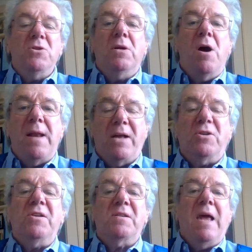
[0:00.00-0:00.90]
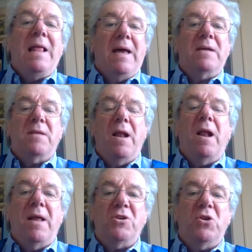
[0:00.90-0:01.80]
you can't actually see that
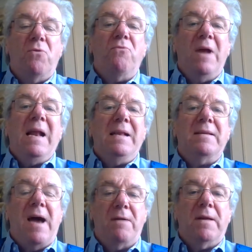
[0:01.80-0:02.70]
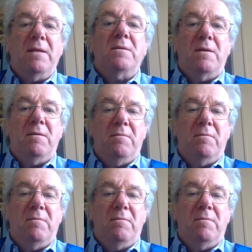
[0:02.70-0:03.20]
unless you're really down into